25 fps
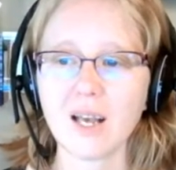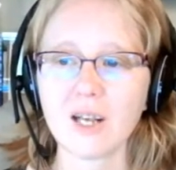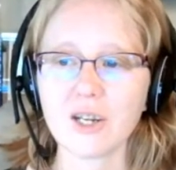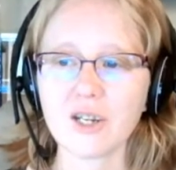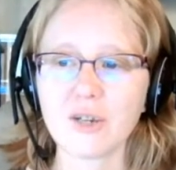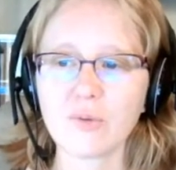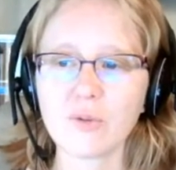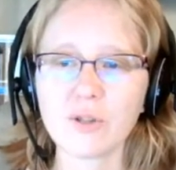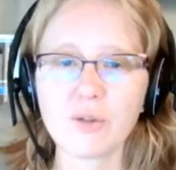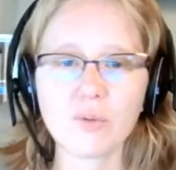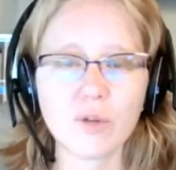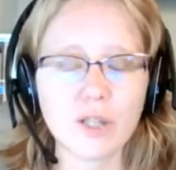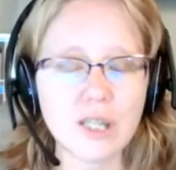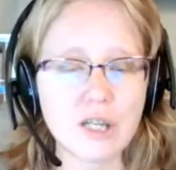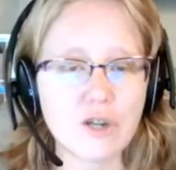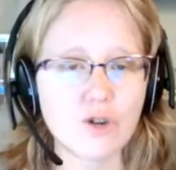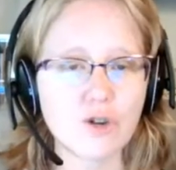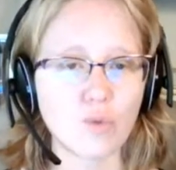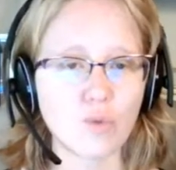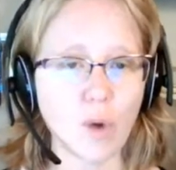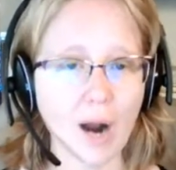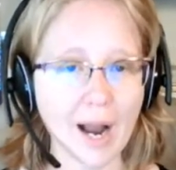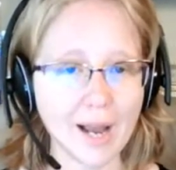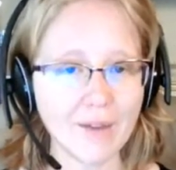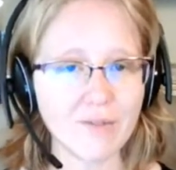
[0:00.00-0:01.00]
She was really
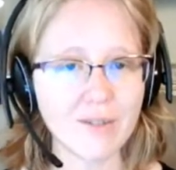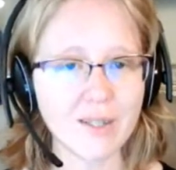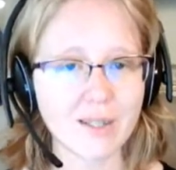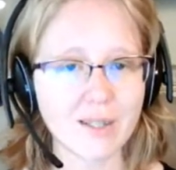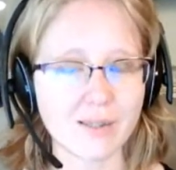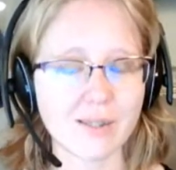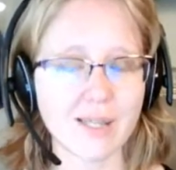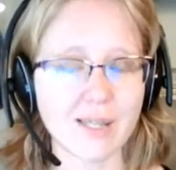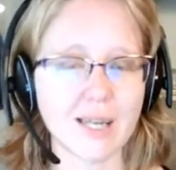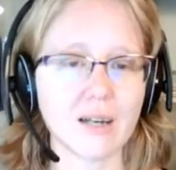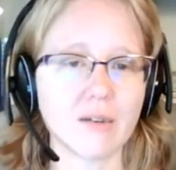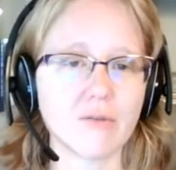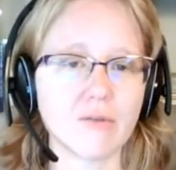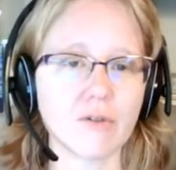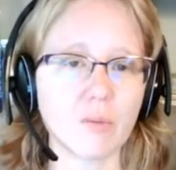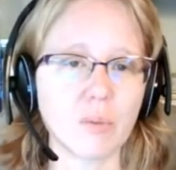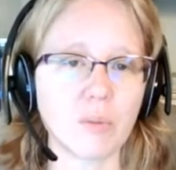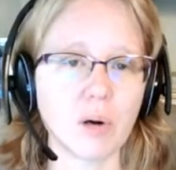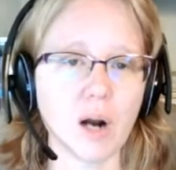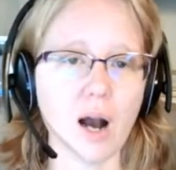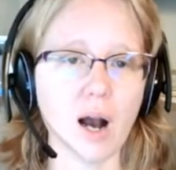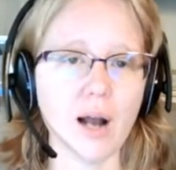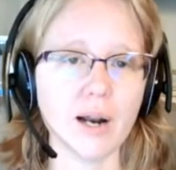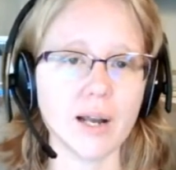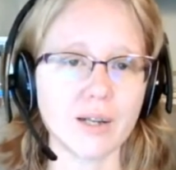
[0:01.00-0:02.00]
driving the sale of her
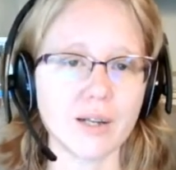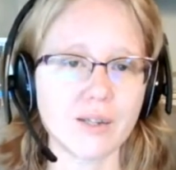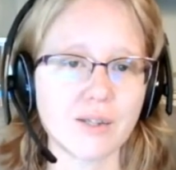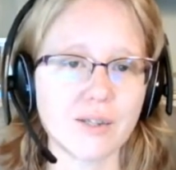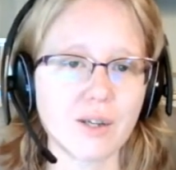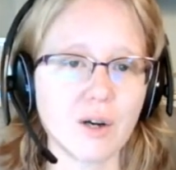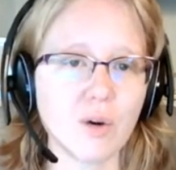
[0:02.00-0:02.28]
products.